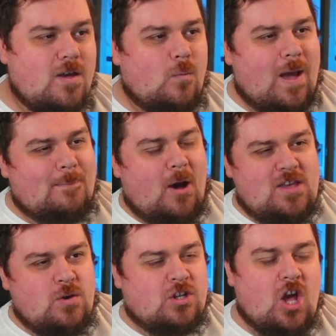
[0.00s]
whereby
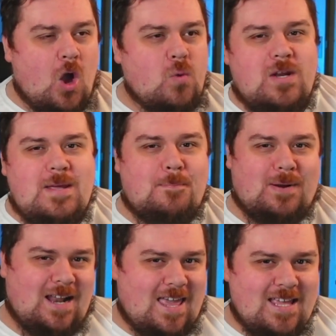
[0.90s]
you can only
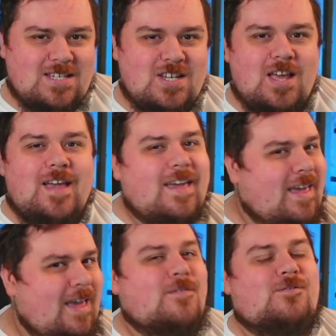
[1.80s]
play it
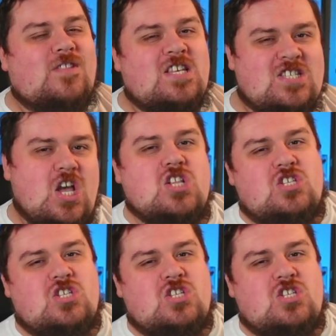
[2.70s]
if this certain